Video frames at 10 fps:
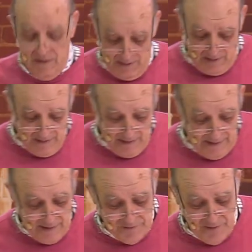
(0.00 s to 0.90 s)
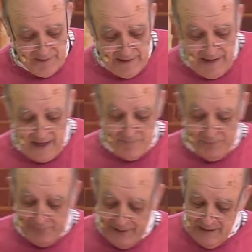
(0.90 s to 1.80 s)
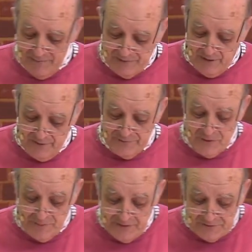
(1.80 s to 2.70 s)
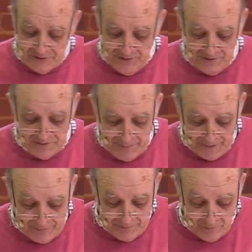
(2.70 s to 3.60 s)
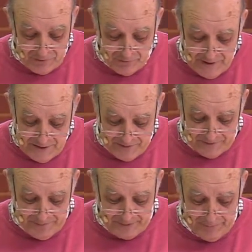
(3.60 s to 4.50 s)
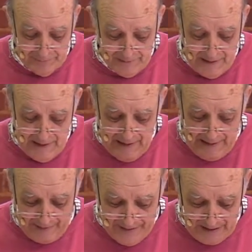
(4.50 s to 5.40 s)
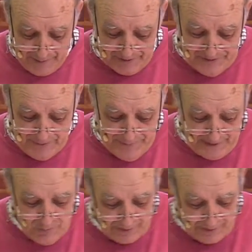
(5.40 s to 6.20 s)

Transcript: And Ezra had prepared himself to minister to these people or to read to these people. And I think I'm going to skip that